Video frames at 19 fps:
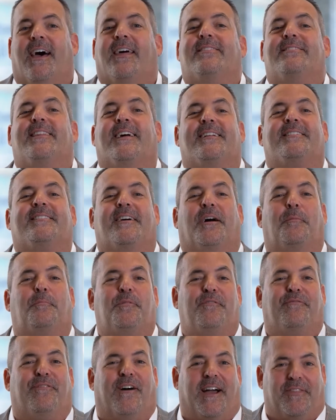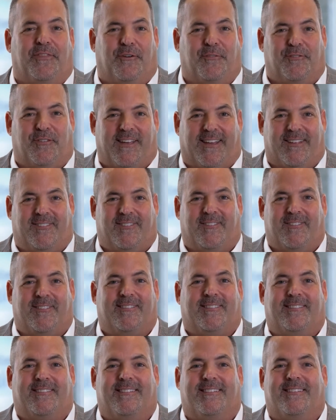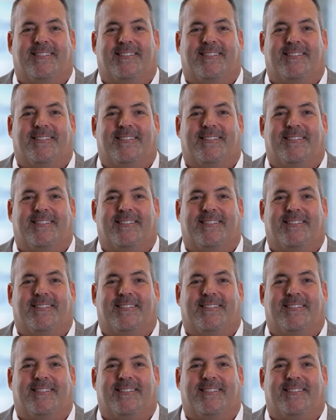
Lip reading: and let us help you find those answers.